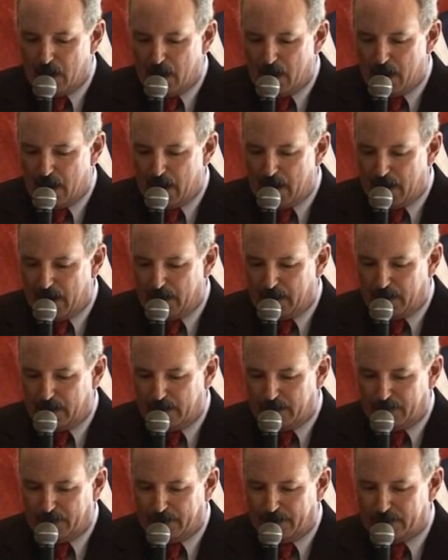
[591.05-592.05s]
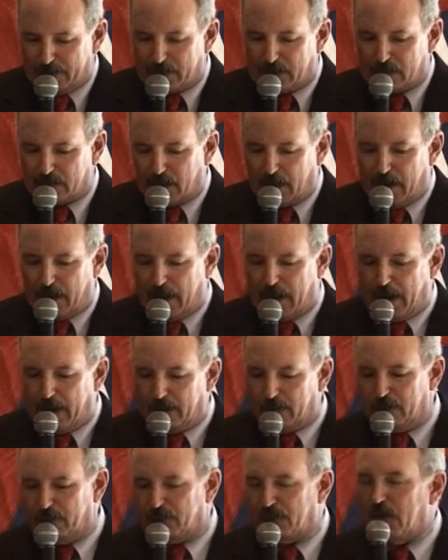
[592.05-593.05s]
And this is a
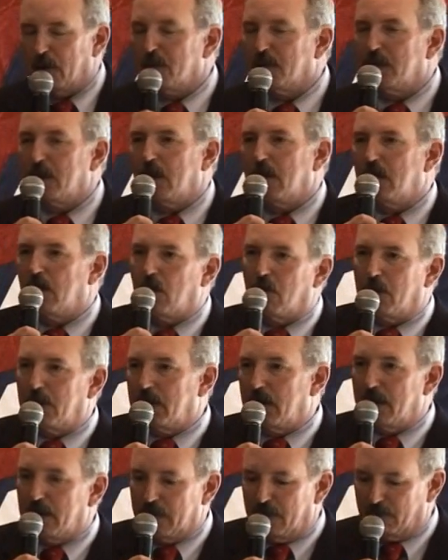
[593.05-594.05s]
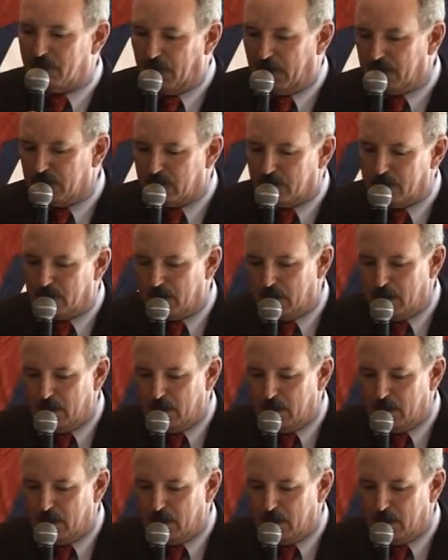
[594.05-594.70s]
highly family-oriented event,